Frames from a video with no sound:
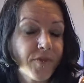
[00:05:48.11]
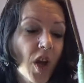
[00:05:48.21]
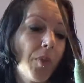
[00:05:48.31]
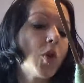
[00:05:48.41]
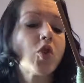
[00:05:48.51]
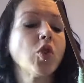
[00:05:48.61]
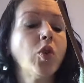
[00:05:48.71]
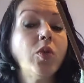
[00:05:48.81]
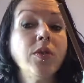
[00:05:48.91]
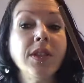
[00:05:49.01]
I'm not
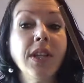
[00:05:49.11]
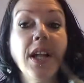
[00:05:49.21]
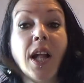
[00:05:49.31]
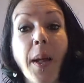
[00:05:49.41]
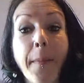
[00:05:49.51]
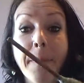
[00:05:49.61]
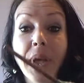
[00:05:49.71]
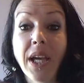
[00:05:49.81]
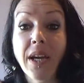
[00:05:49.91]
sure. But yeah.